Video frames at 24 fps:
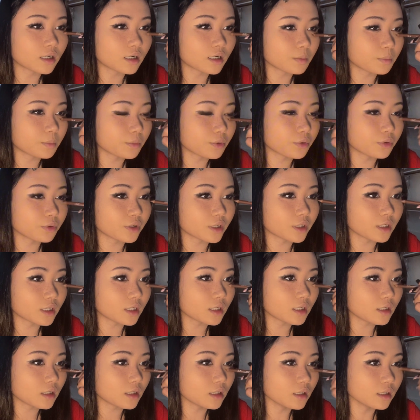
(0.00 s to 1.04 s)
a
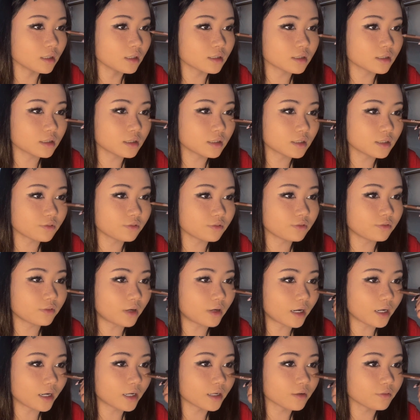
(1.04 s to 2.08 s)
pretty
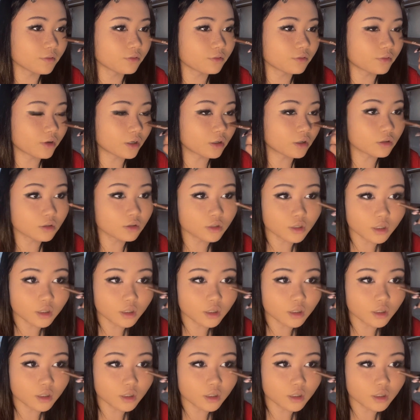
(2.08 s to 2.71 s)
defined freckle